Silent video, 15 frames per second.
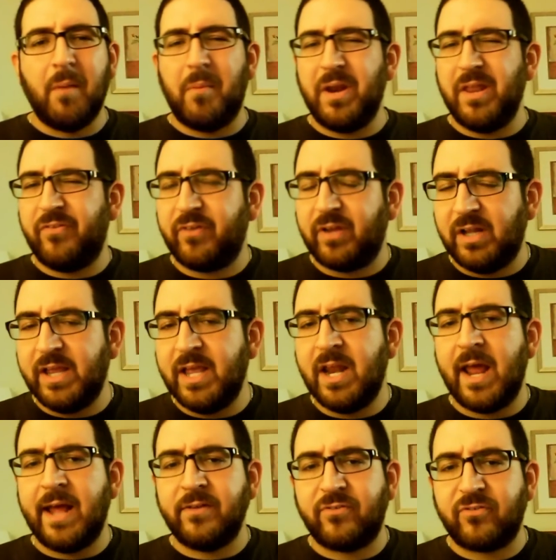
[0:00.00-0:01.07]
but it's clean
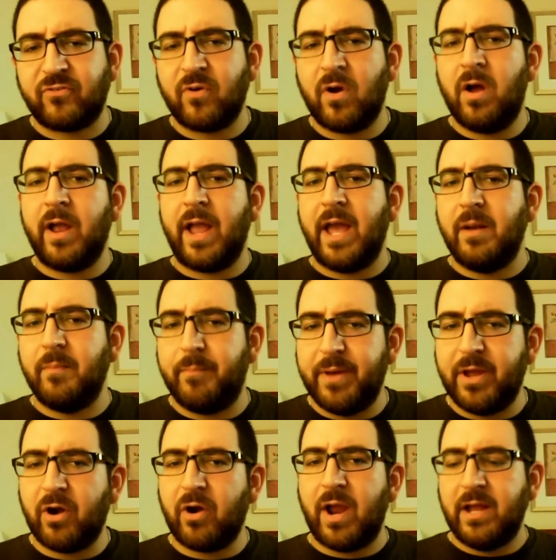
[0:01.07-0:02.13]
and strong and
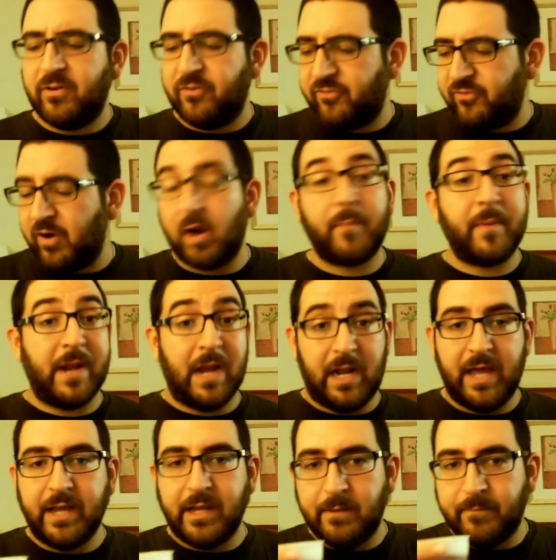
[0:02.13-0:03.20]
bitter and sharp, and I
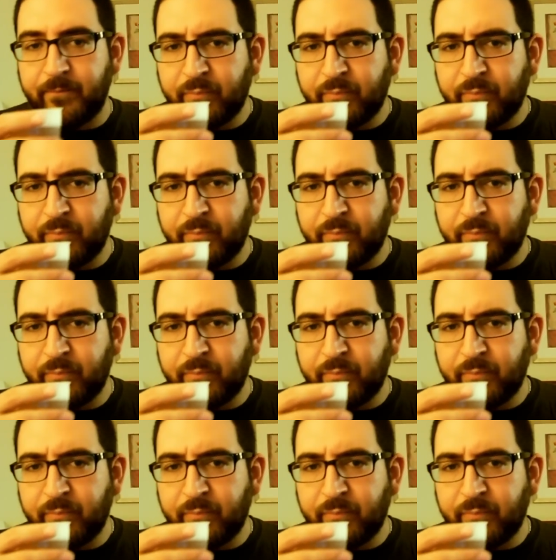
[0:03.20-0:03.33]
like it.